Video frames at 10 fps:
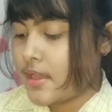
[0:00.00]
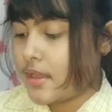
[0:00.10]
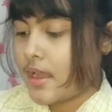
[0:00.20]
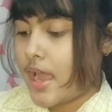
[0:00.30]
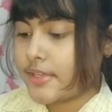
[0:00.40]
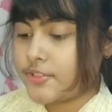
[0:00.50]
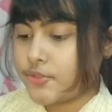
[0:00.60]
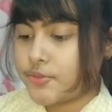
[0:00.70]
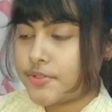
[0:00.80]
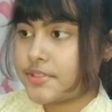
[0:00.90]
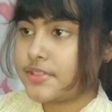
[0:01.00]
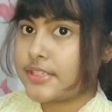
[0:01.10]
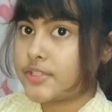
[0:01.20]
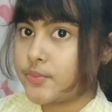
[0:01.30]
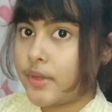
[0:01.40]
I used
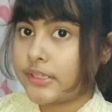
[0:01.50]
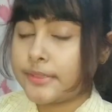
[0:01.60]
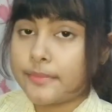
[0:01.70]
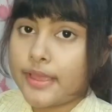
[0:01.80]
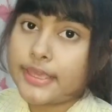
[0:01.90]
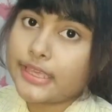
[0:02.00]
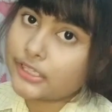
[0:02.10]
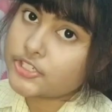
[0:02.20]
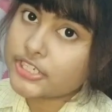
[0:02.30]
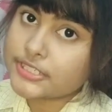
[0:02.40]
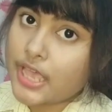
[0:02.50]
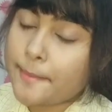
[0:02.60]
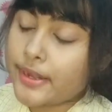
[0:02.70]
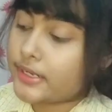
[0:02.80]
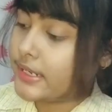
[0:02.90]
this one in my English exam
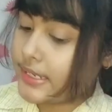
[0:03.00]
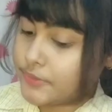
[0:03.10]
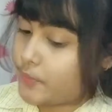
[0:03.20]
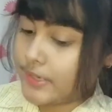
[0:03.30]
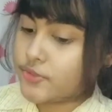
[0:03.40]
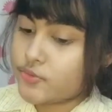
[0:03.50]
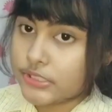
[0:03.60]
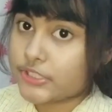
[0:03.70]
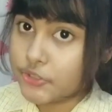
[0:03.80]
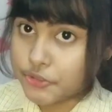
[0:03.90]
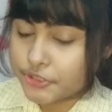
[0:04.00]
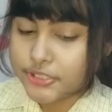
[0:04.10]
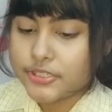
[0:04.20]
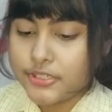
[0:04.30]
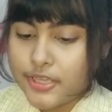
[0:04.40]
and it went really good.
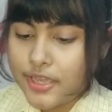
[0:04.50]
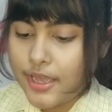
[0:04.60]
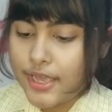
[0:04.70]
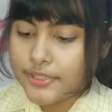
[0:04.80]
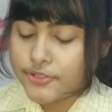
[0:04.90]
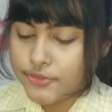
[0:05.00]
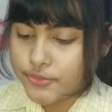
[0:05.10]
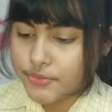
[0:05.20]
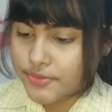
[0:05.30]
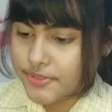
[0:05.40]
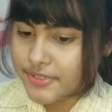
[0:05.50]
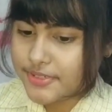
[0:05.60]
I used